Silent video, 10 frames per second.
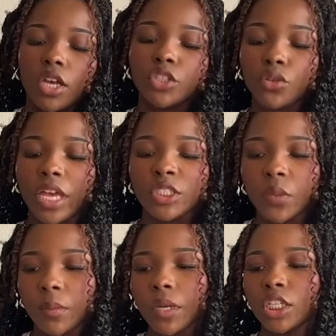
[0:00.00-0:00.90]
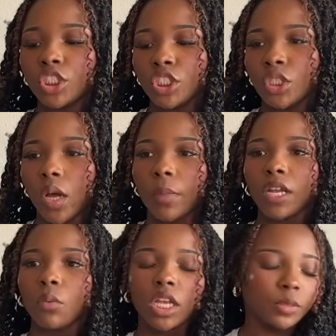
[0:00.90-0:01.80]
So that's what I'm gonna do. I'm
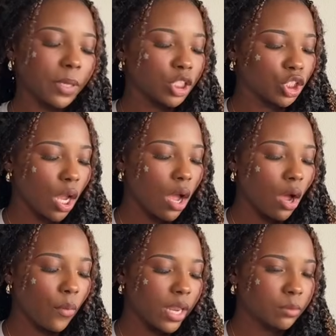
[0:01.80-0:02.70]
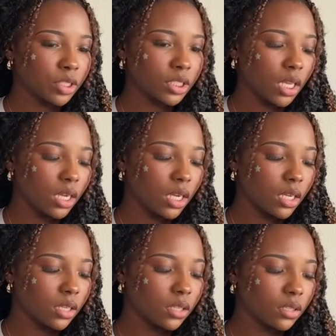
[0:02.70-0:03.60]
gonna watch my show and I'm just
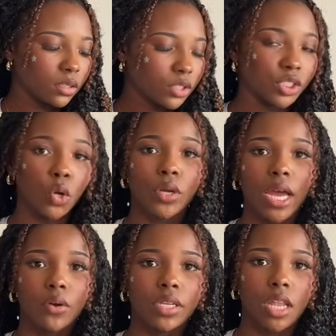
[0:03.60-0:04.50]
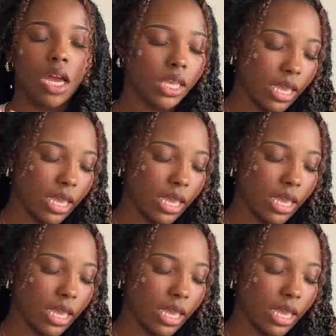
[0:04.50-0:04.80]
gonna zone out and lock